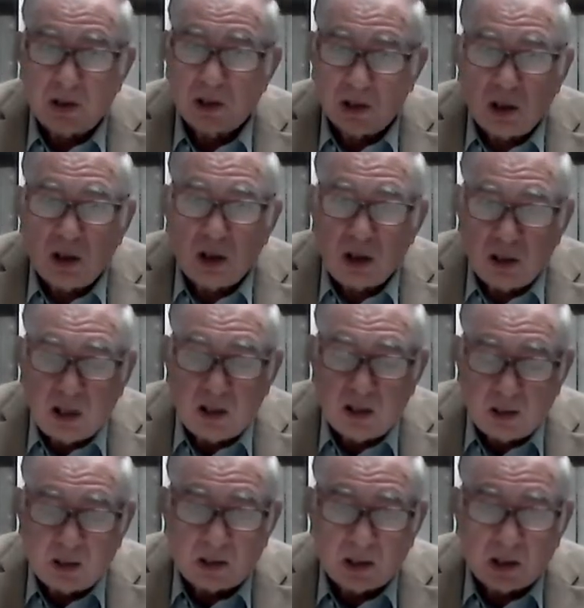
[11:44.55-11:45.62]
isn't an
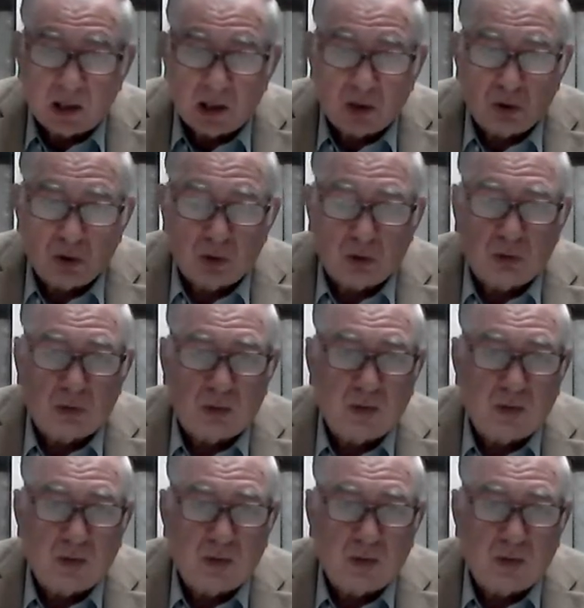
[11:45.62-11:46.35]
easy thing to do.